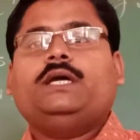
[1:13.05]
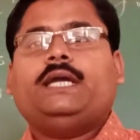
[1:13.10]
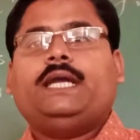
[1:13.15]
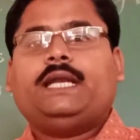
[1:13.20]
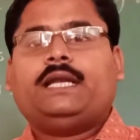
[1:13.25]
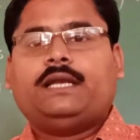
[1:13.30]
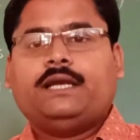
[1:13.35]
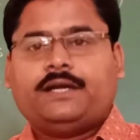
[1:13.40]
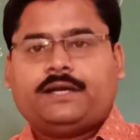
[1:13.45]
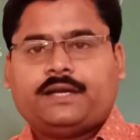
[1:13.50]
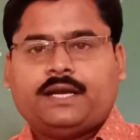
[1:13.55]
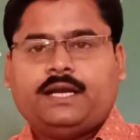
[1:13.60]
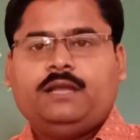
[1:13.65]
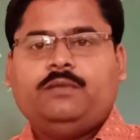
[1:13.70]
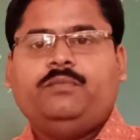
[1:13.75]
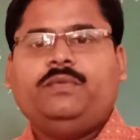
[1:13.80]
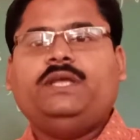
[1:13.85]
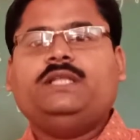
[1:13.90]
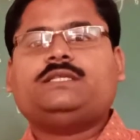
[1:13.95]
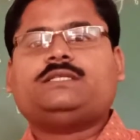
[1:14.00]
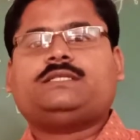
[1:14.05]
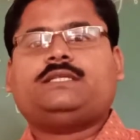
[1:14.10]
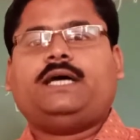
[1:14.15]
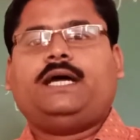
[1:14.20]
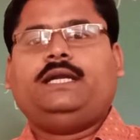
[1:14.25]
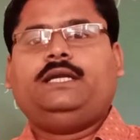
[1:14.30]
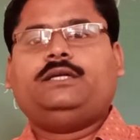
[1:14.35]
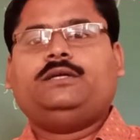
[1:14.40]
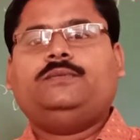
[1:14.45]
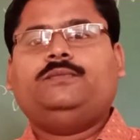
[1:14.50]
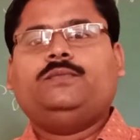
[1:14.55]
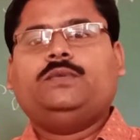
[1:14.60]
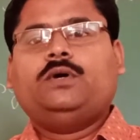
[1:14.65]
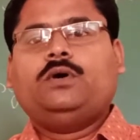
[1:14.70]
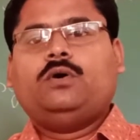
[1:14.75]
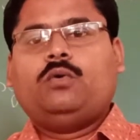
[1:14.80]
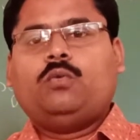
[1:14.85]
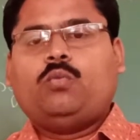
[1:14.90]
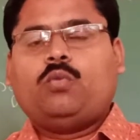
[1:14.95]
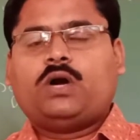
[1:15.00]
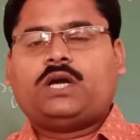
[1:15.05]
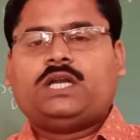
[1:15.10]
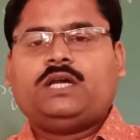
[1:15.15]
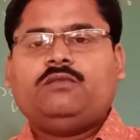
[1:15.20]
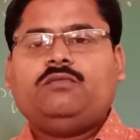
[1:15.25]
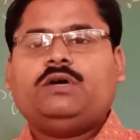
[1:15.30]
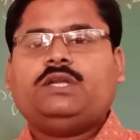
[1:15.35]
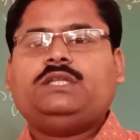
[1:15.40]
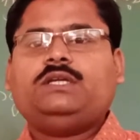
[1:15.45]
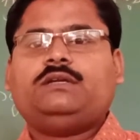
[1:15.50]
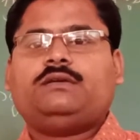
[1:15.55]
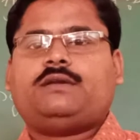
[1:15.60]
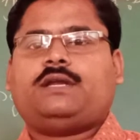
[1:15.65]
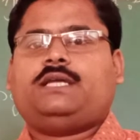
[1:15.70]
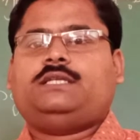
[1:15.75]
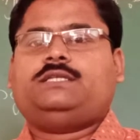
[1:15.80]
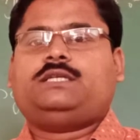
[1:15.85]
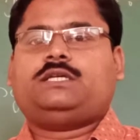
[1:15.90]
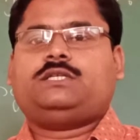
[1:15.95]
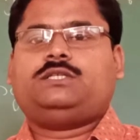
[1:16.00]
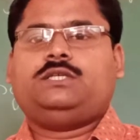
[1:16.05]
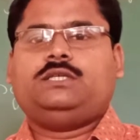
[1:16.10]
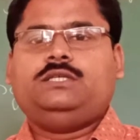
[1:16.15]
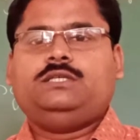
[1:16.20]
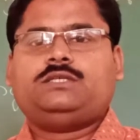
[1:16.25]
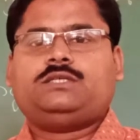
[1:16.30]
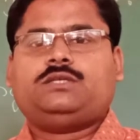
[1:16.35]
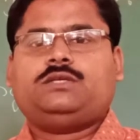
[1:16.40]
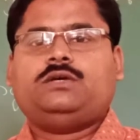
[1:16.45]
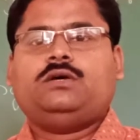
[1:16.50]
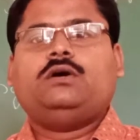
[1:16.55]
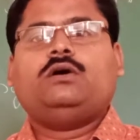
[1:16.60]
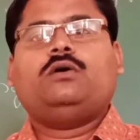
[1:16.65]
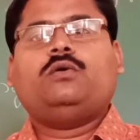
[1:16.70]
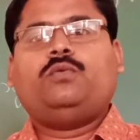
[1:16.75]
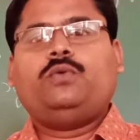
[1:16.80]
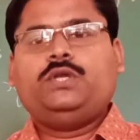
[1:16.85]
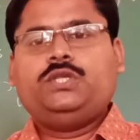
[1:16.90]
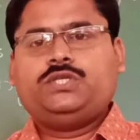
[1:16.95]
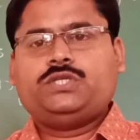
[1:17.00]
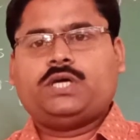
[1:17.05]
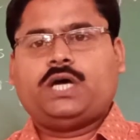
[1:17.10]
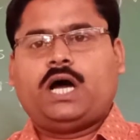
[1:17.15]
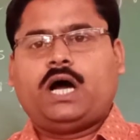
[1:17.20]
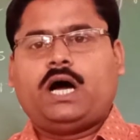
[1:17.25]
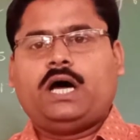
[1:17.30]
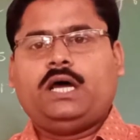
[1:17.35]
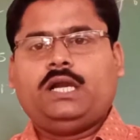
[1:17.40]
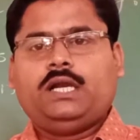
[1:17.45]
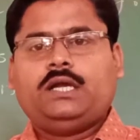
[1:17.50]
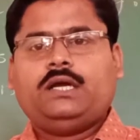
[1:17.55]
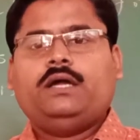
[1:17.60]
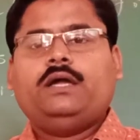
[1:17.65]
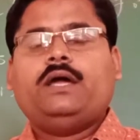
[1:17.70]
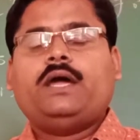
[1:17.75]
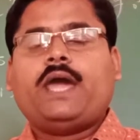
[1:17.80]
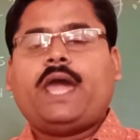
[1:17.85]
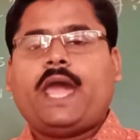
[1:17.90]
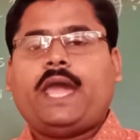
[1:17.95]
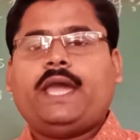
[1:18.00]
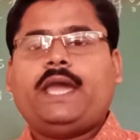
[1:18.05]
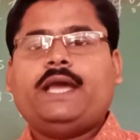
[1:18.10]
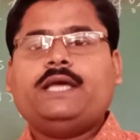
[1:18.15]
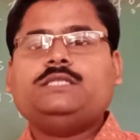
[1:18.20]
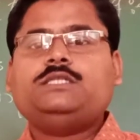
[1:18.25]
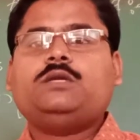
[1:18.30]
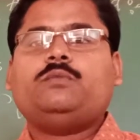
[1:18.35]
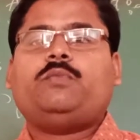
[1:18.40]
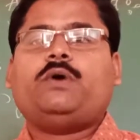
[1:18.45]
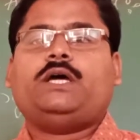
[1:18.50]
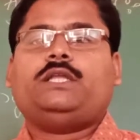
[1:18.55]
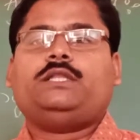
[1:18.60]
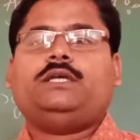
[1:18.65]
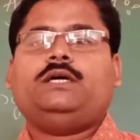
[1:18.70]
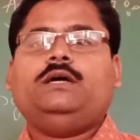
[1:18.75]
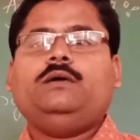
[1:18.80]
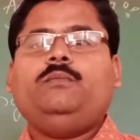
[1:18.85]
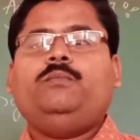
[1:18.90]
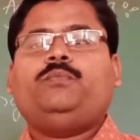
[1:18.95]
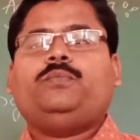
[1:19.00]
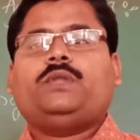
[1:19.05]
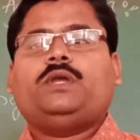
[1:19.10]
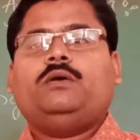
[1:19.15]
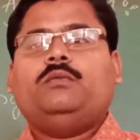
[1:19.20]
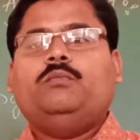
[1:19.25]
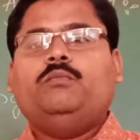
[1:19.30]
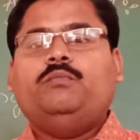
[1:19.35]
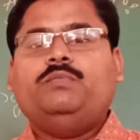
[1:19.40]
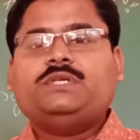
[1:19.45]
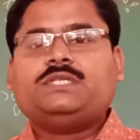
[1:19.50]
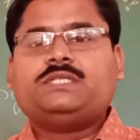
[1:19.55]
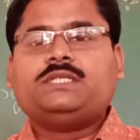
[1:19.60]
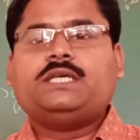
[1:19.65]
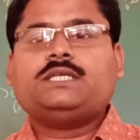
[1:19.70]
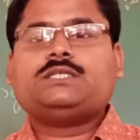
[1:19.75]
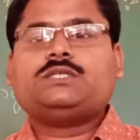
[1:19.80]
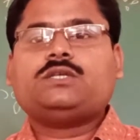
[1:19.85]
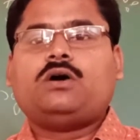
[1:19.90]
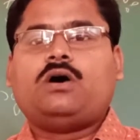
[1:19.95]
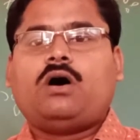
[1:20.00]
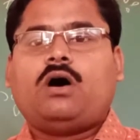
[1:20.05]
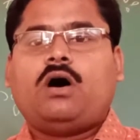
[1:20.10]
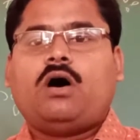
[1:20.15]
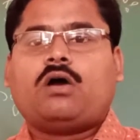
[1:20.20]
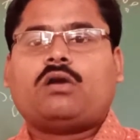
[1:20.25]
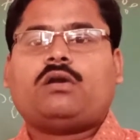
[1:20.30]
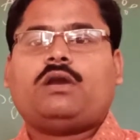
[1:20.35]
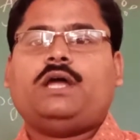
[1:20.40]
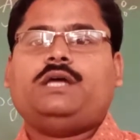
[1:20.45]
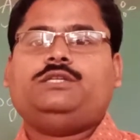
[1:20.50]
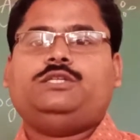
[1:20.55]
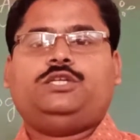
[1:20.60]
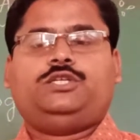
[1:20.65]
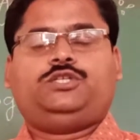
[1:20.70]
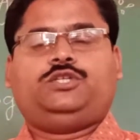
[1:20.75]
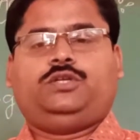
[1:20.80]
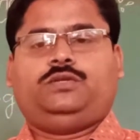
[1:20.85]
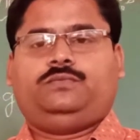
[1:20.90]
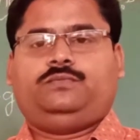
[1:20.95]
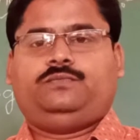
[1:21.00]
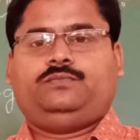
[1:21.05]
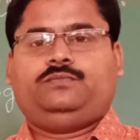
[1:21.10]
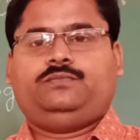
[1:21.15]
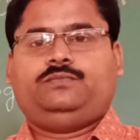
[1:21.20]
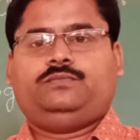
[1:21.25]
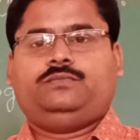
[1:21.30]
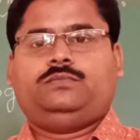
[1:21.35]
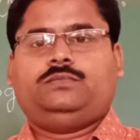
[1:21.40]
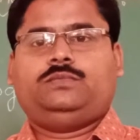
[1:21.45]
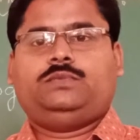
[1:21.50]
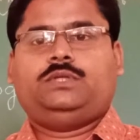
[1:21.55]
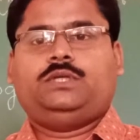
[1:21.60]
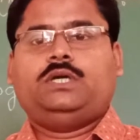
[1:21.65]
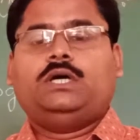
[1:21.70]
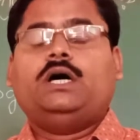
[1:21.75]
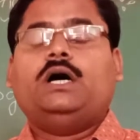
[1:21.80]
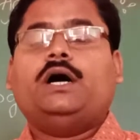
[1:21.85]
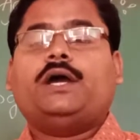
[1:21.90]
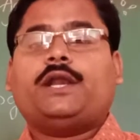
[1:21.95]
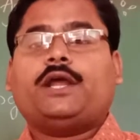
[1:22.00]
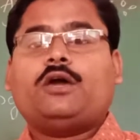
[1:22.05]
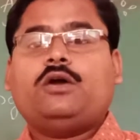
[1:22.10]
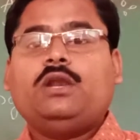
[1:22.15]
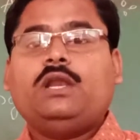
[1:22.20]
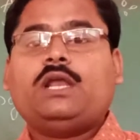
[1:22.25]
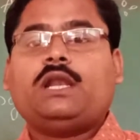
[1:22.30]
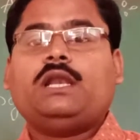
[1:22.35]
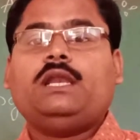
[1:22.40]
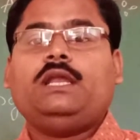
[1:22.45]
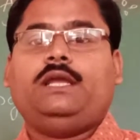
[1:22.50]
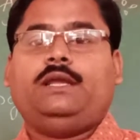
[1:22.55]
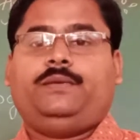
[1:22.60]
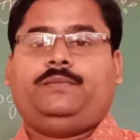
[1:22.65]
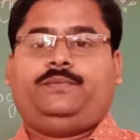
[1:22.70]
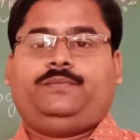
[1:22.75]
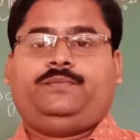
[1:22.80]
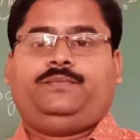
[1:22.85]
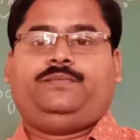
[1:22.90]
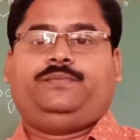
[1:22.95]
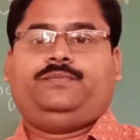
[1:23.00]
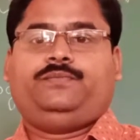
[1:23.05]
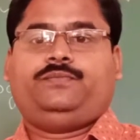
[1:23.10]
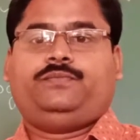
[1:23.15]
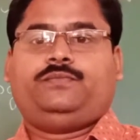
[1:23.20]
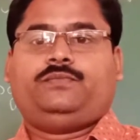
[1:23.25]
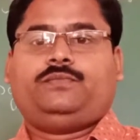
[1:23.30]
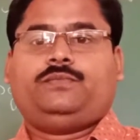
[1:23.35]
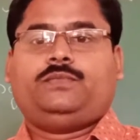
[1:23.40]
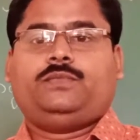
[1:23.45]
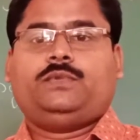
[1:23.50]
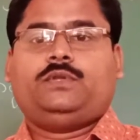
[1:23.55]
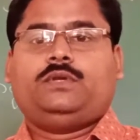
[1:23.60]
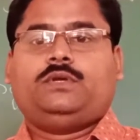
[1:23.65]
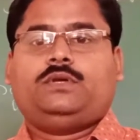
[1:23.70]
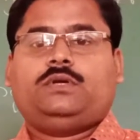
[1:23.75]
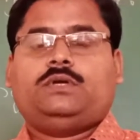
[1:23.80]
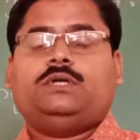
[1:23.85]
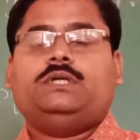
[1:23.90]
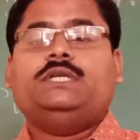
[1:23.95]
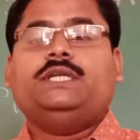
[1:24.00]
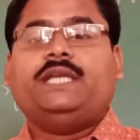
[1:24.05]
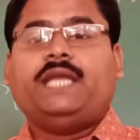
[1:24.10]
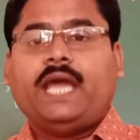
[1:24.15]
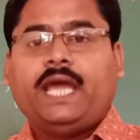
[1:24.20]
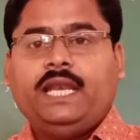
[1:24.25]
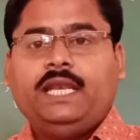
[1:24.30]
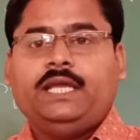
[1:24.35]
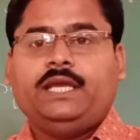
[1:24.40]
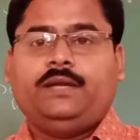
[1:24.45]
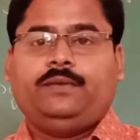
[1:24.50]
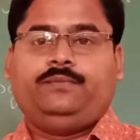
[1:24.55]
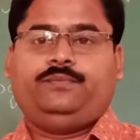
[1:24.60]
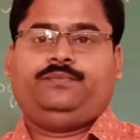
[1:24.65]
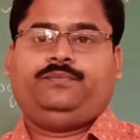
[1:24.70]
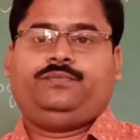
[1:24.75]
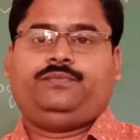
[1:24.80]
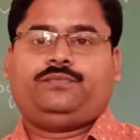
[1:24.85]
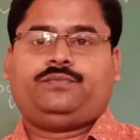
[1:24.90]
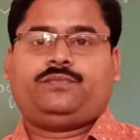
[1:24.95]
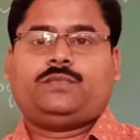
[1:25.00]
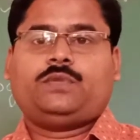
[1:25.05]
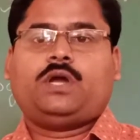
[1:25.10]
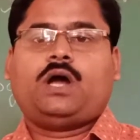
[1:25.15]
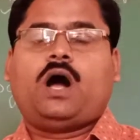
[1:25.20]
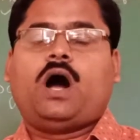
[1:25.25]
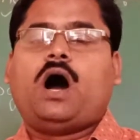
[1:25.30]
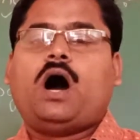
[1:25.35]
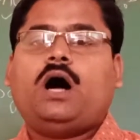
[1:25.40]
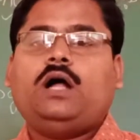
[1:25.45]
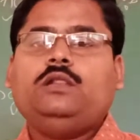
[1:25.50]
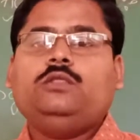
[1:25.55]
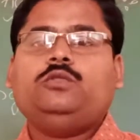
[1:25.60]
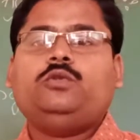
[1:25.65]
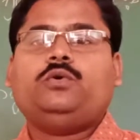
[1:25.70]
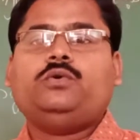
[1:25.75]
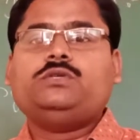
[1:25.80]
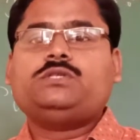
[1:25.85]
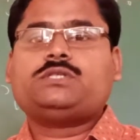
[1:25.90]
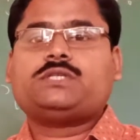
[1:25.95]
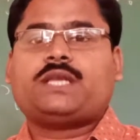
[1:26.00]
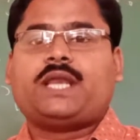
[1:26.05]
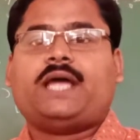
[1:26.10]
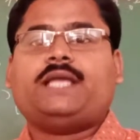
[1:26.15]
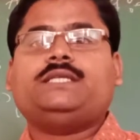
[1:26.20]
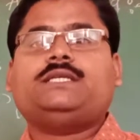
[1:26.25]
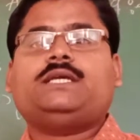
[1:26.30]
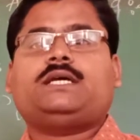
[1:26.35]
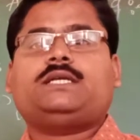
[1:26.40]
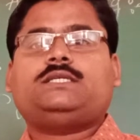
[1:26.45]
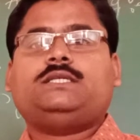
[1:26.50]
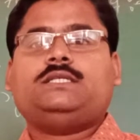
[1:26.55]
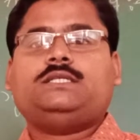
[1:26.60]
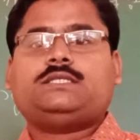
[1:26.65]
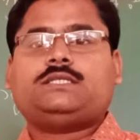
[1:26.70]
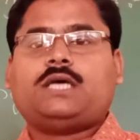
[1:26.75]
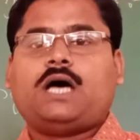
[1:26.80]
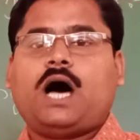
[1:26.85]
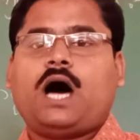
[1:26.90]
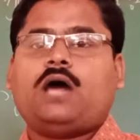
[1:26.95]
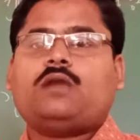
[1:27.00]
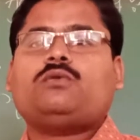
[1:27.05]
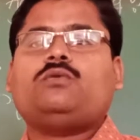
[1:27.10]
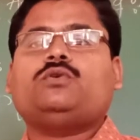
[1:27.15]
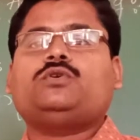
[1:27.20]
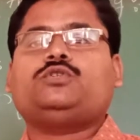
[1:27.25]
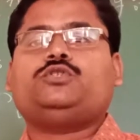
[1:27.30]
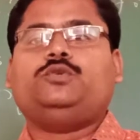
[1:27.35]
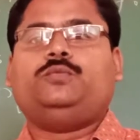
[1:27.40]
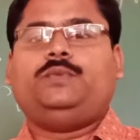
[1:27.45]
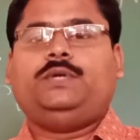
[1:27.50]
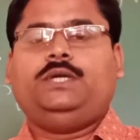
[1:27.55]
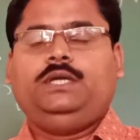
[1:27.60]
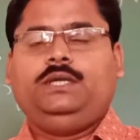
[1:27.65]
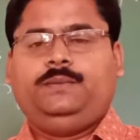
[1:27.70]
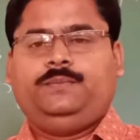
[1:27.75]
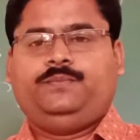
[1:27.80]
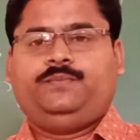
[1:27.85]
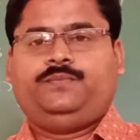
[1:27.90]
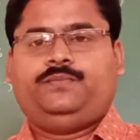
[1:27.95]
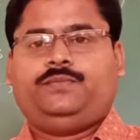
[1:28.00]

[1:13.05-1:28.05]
It literally means that whatever the transactions which are engaged by the business organization regularly, daily, all those transactions are going to be